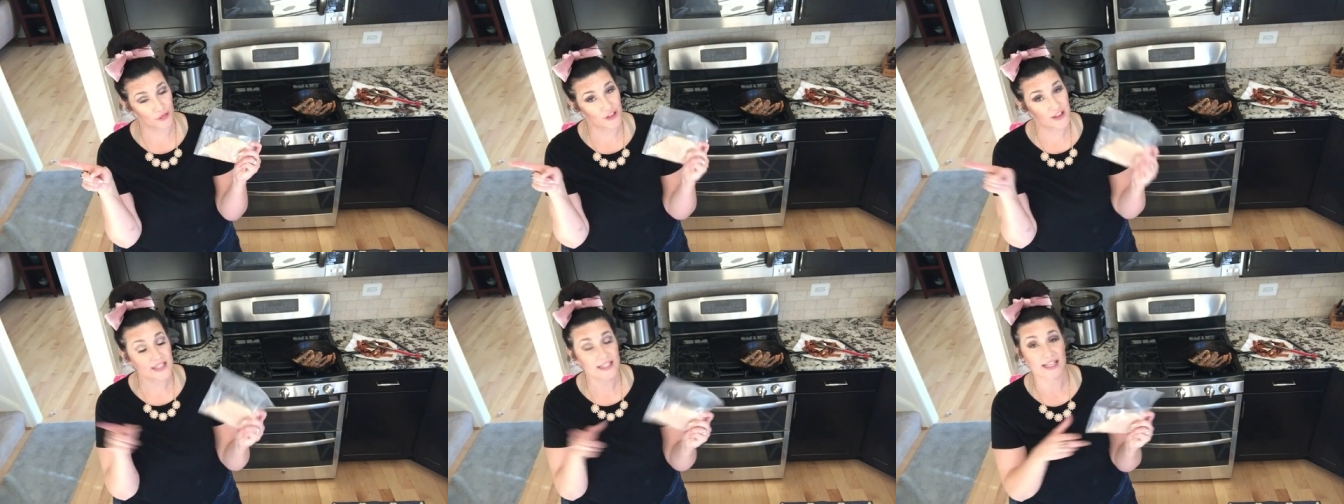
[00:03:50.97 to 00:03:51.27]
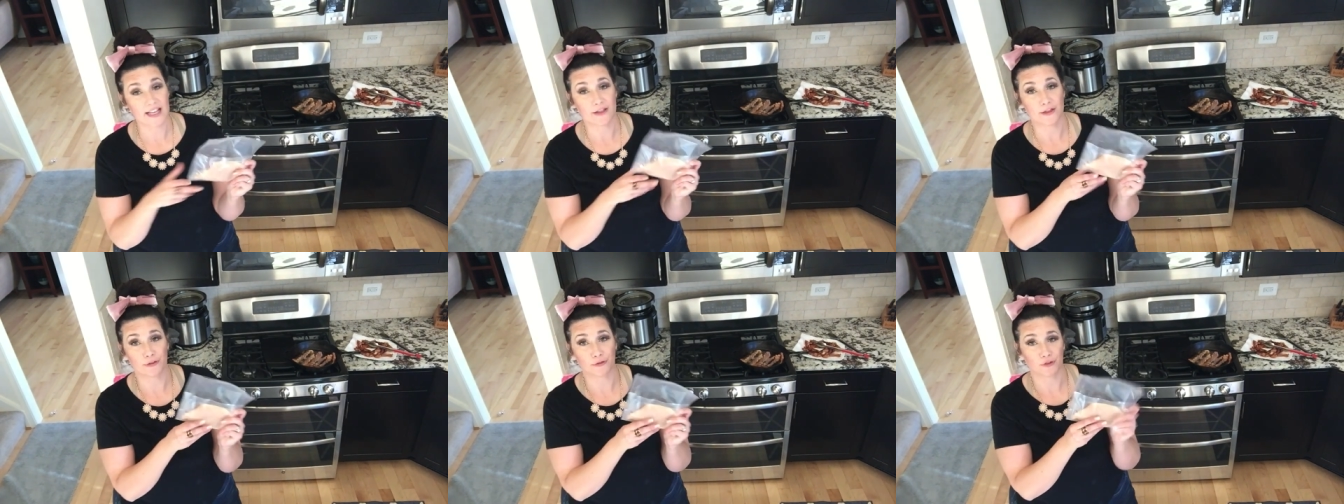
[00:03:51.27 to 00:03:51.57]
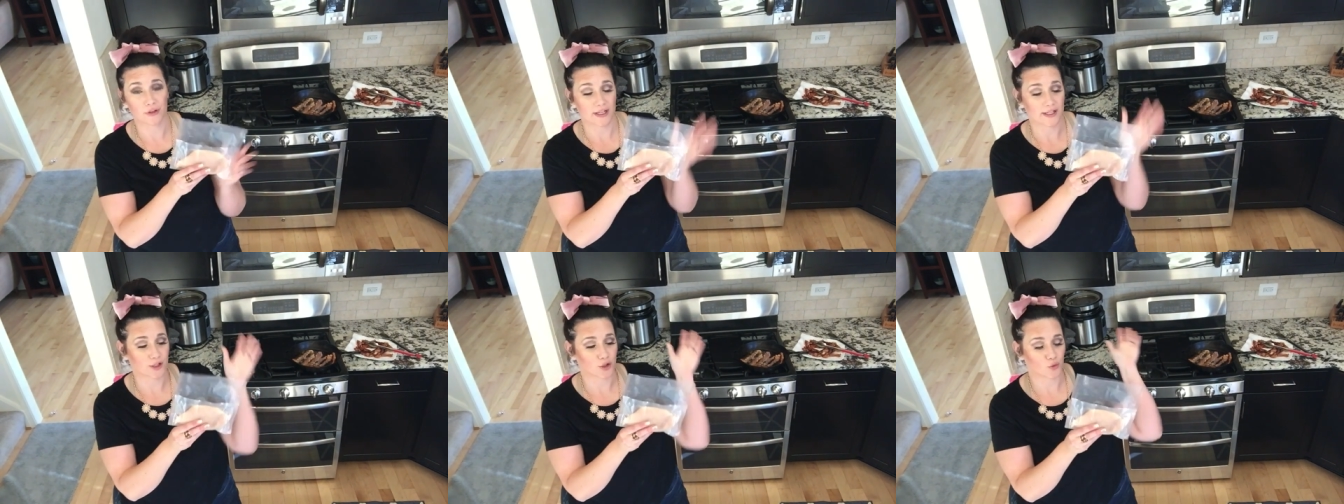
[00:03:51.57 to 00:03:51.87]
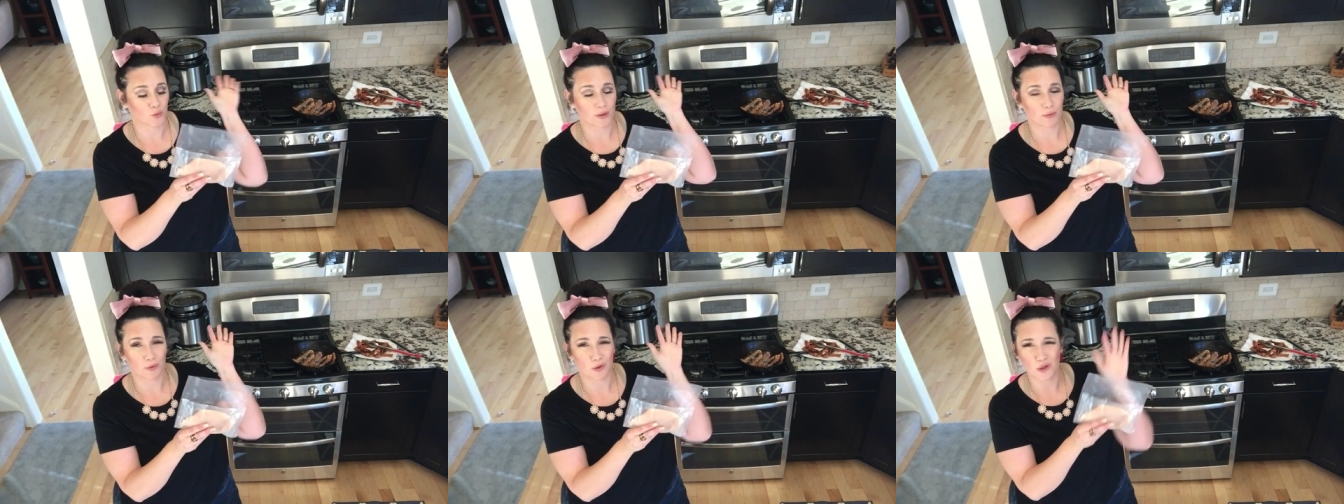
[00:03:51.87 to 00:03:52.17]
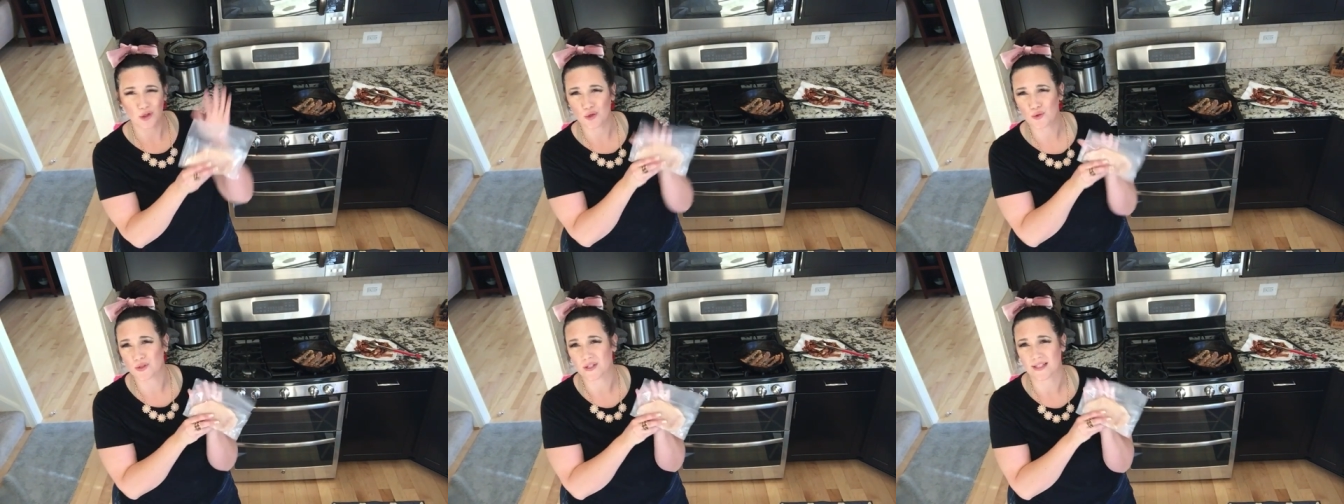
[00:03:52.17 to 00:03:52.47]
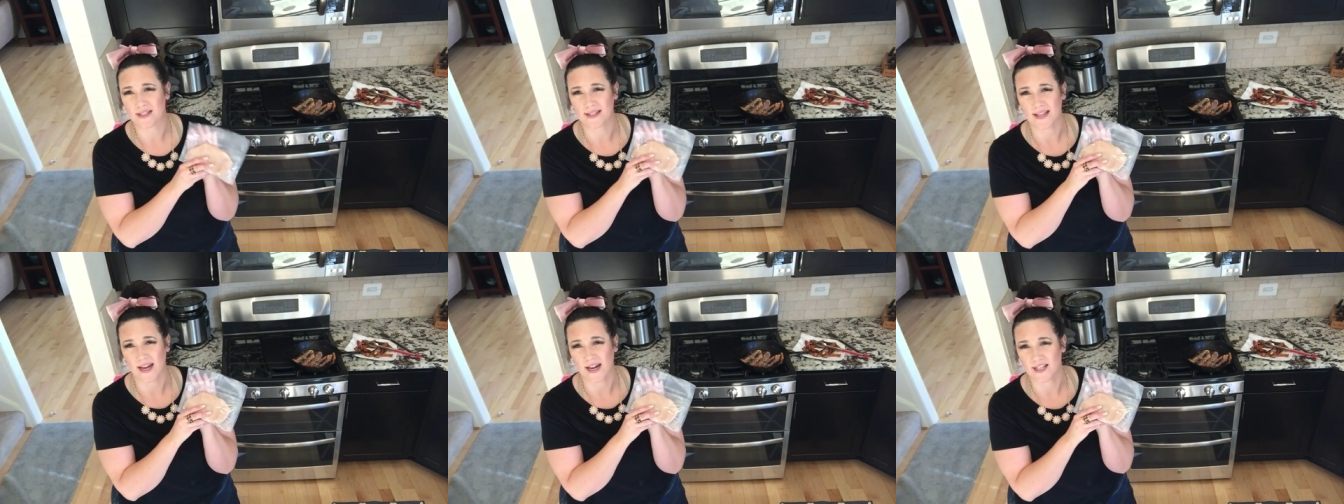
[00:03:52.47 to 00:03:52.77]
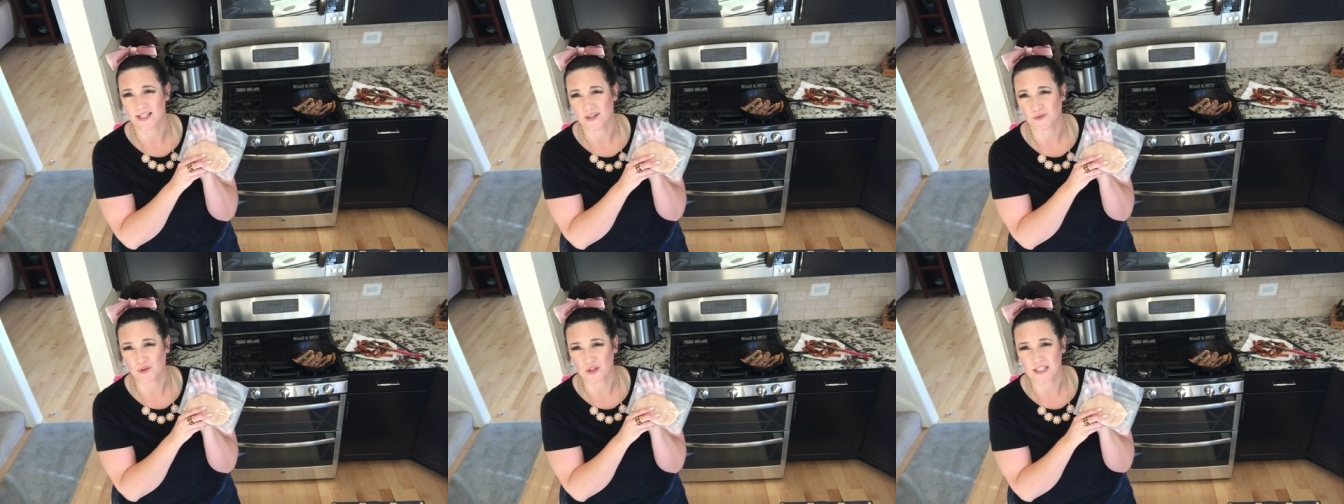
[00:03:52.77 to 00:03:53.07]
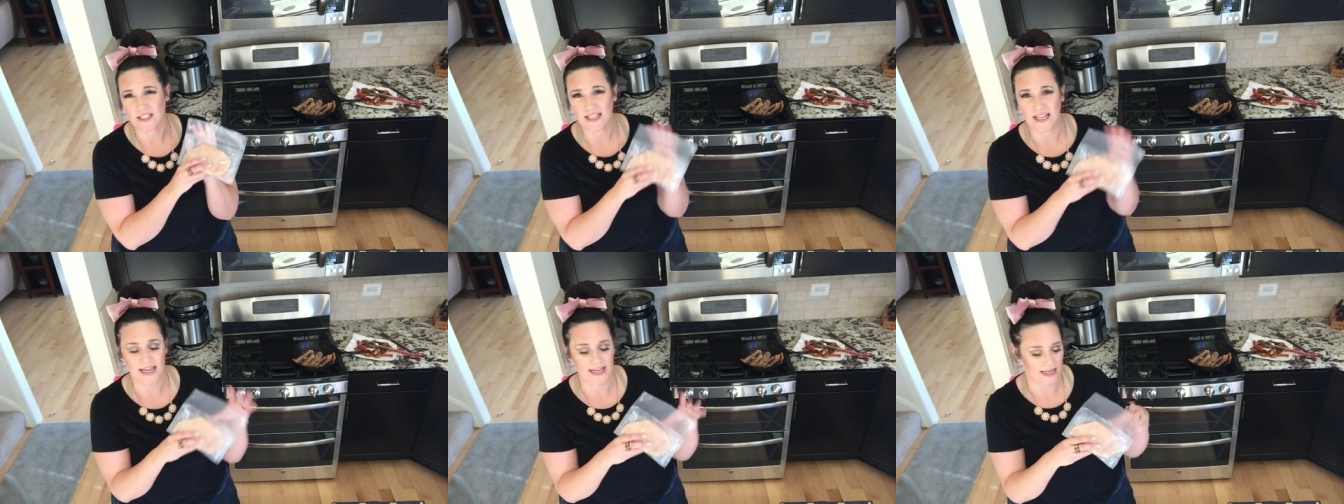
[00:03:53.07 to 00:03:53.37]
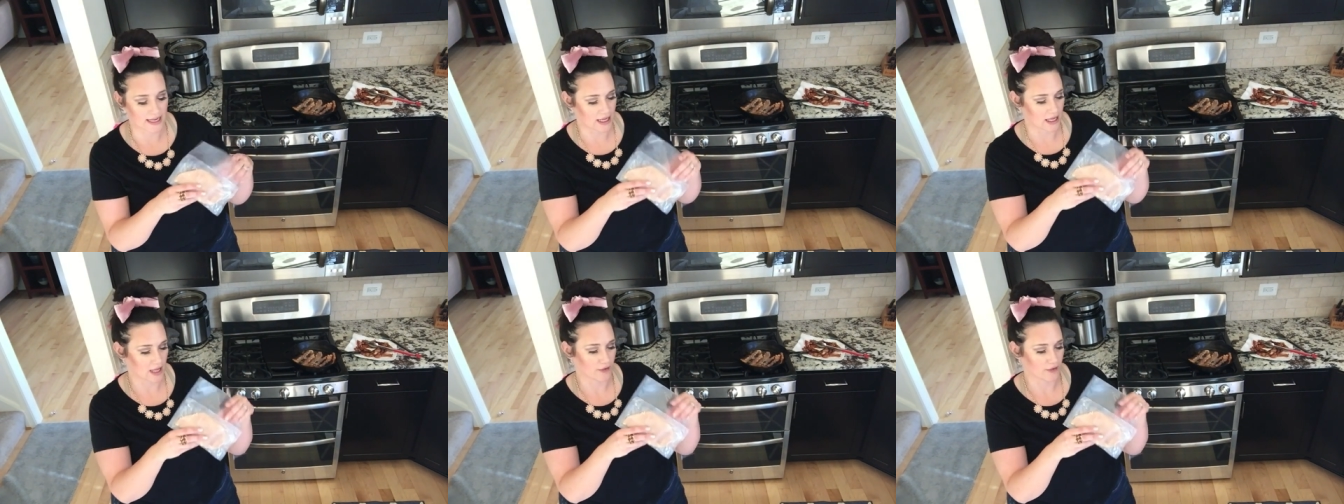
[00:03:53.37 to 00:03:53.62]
this in the freezer. We will use this at a different date.